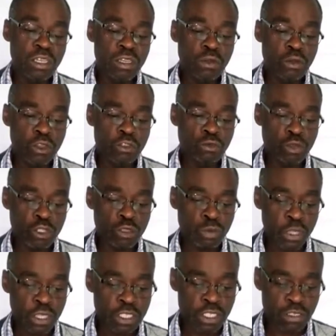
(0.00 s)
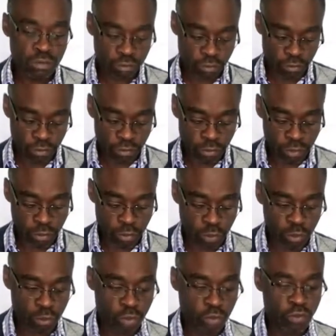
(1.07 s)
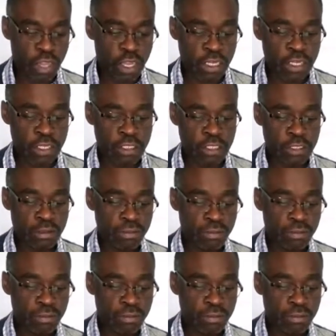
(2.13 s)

with prospective resource providers.